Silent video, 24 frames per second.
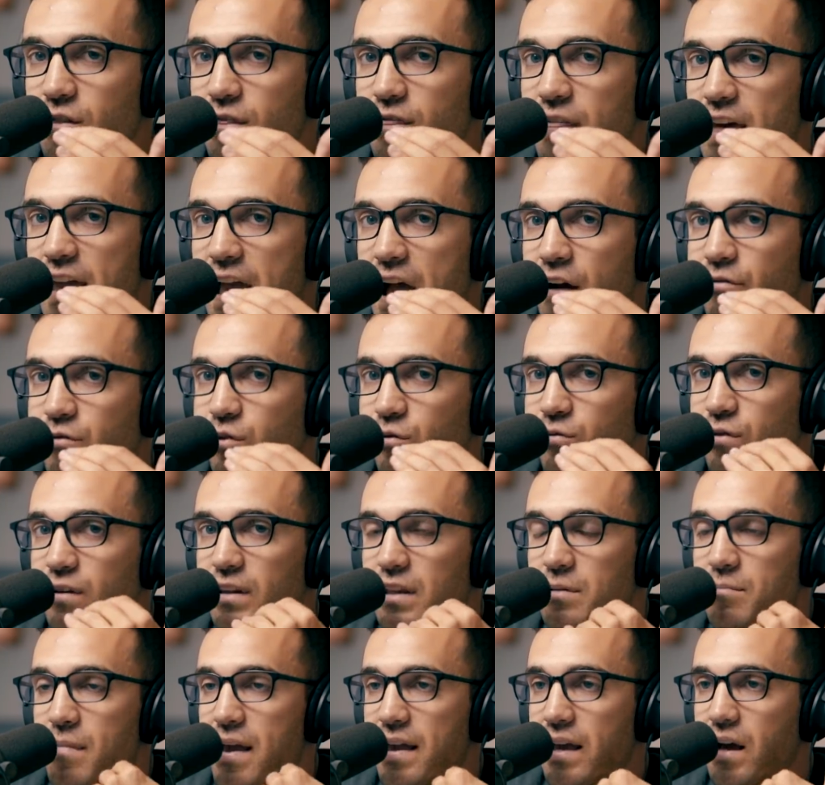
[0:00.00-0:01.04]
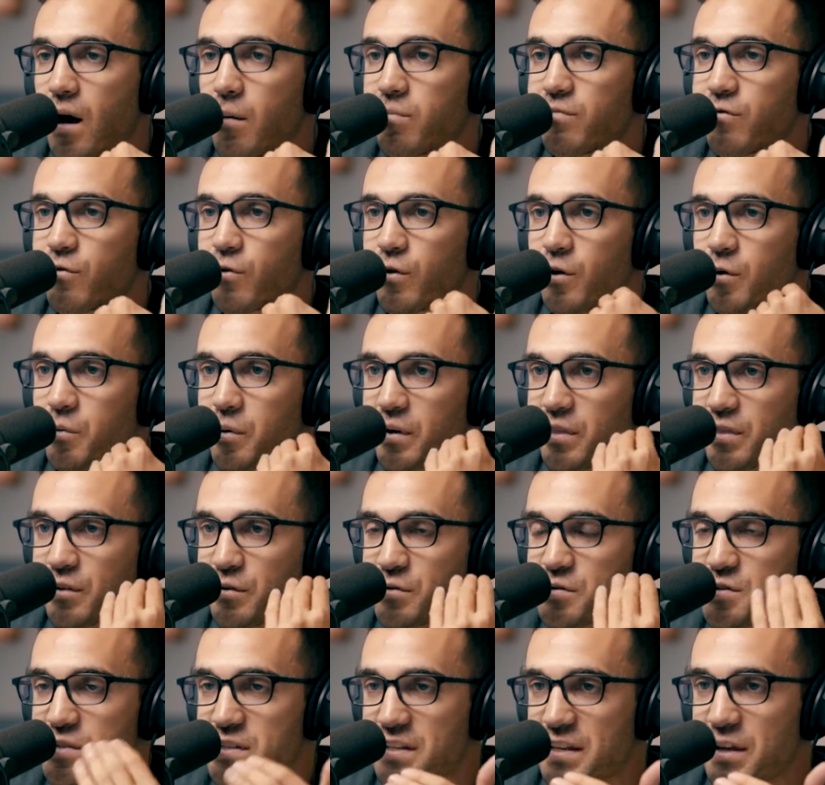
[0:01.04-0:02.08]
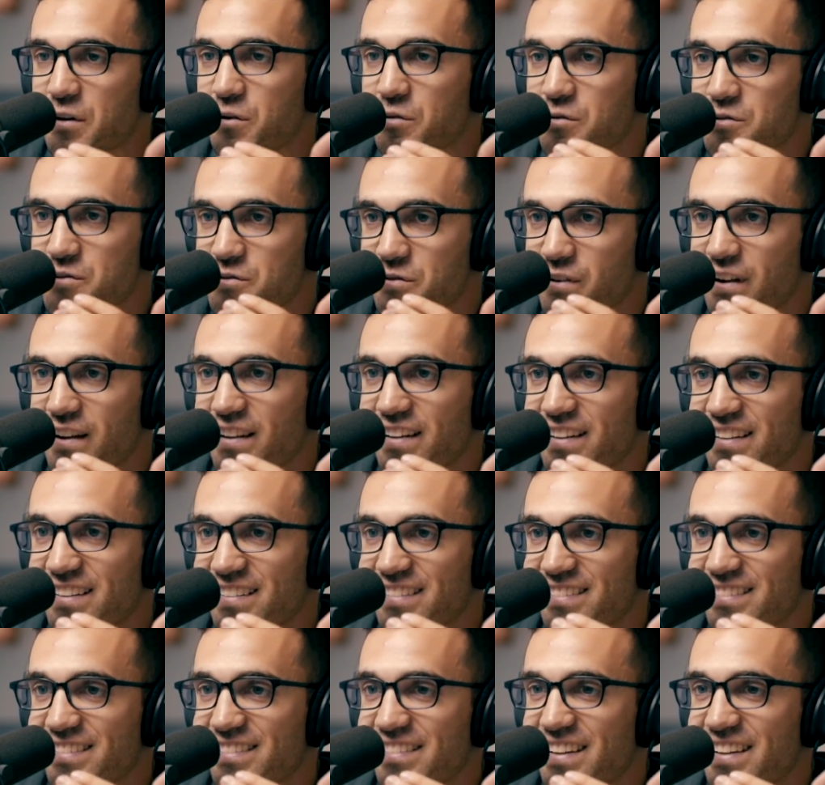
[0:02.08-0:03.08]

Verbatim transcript: they have to really make up for it with their skills right